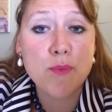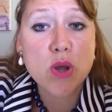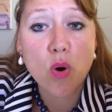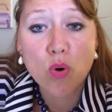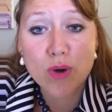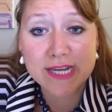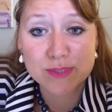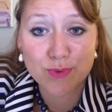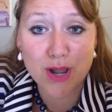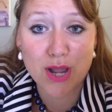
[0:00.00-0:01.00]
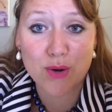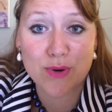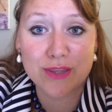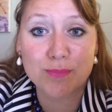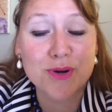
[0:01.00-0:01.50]
and we always work
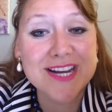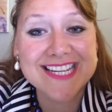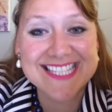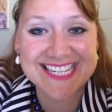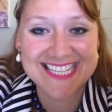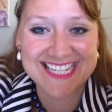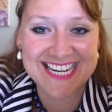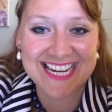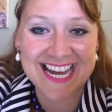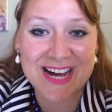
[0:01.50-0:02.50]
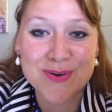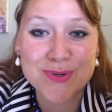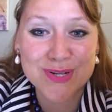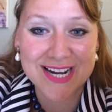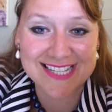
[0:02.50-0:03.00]
with pre-existing
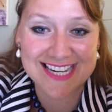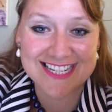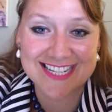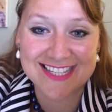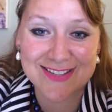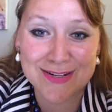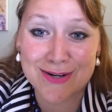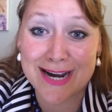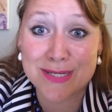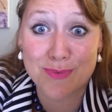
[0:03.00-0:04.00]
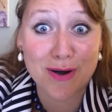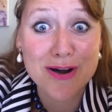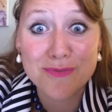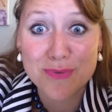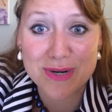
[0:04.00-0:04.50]
organisations on the ground
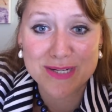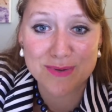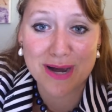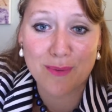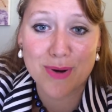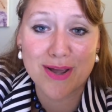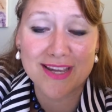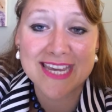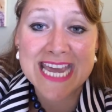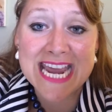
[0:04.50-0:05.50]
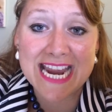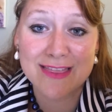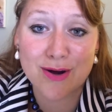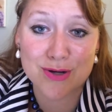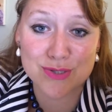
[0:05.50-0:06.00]
wherever we do our work
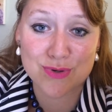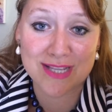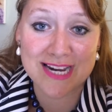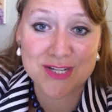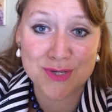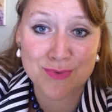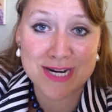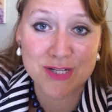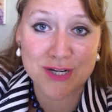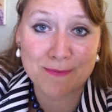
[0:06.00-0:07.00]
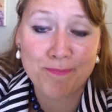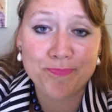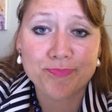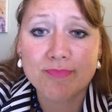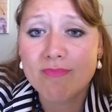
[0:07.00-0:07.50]
in the Australasia region.
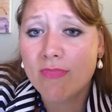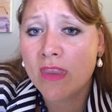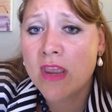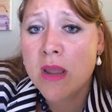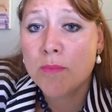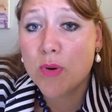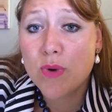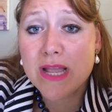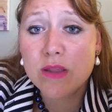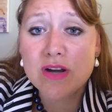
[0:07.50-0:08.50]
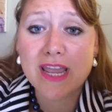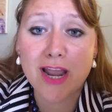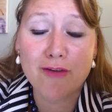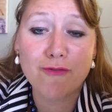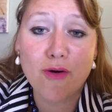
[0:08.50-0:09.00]
But we're
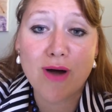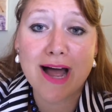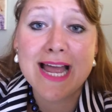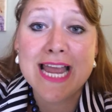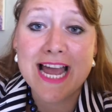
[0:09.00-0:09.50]
looking for